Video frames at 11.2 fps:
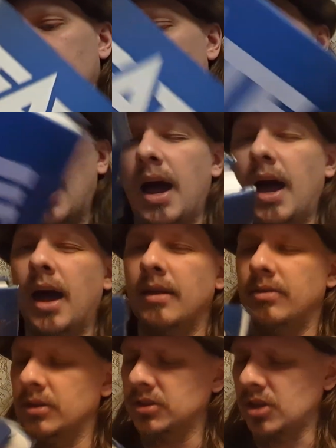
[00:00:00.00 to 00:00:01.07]
yeah,
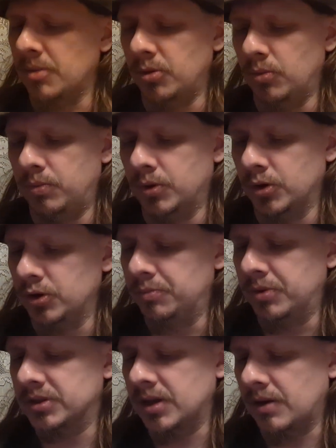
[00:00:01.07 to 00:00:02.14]
there's a couple of world
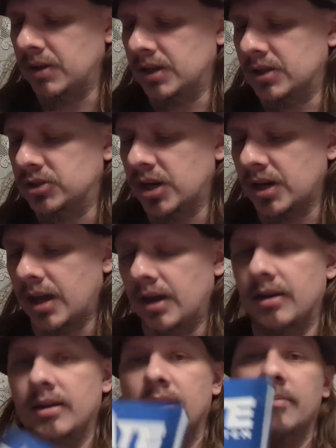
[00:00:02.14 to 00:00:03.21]
books I would like to check
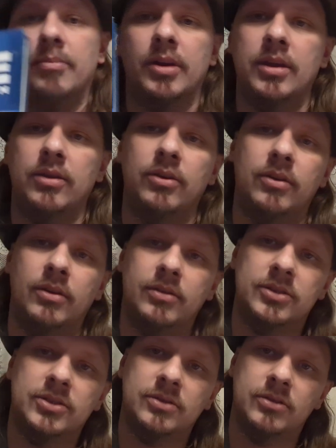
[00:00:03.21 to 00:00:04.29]
out. I like Monkey Dude,
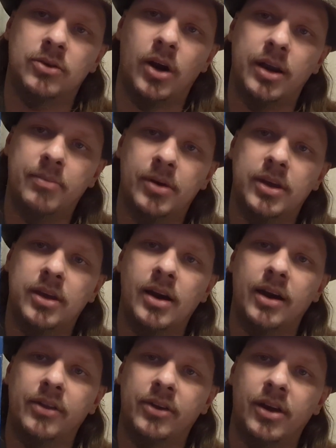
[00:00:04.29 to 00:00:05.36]
this karate monkey
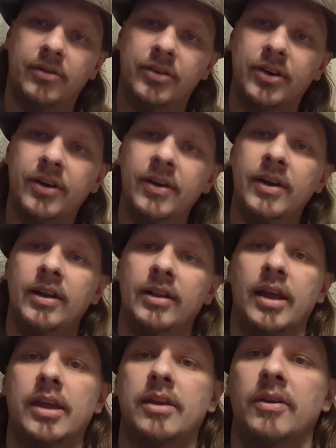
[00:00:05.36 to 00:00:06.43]
guy on the cover.
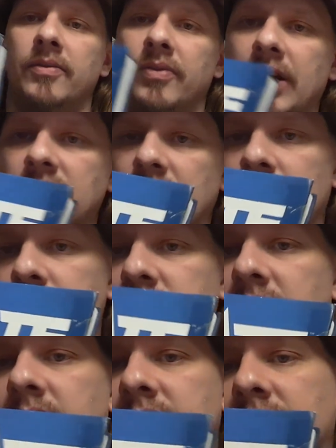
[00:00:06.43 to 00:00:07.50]
Like, as
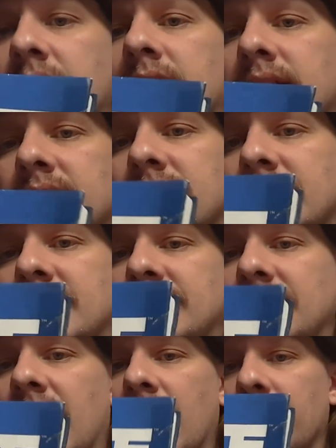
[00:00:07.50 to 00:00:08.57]
interesting as he is, he's
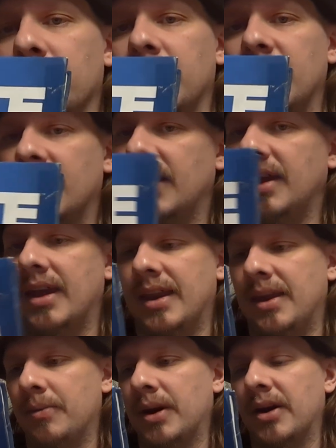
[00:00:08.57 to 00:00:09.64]
not really
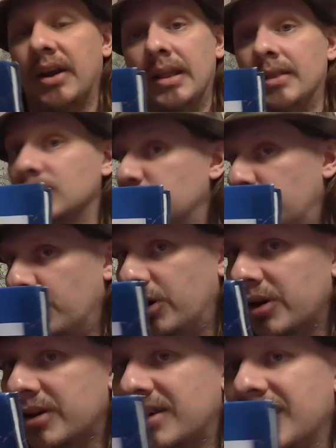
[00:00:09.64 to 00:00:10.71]
anywhere in this
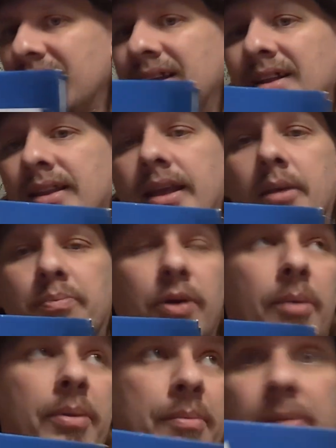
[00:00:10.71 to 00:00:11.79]
book. Like, he
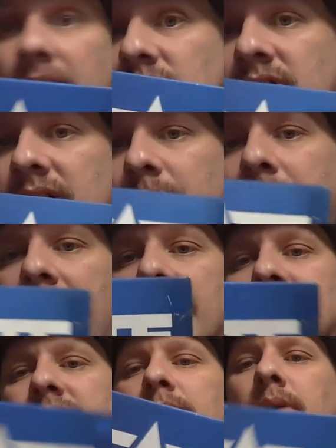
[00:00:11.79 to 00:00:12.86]
probably mentioned in
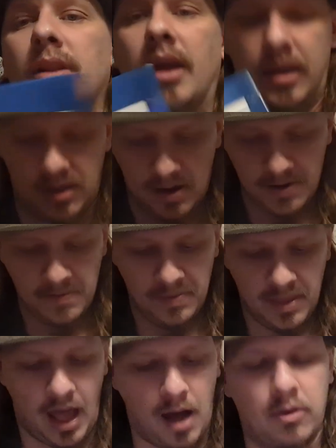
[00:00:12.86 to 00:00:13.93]
passing, but like,
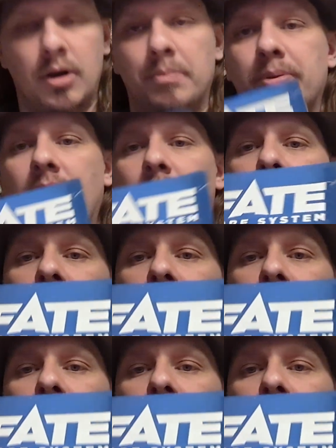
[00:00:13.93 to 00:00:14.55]
I want to play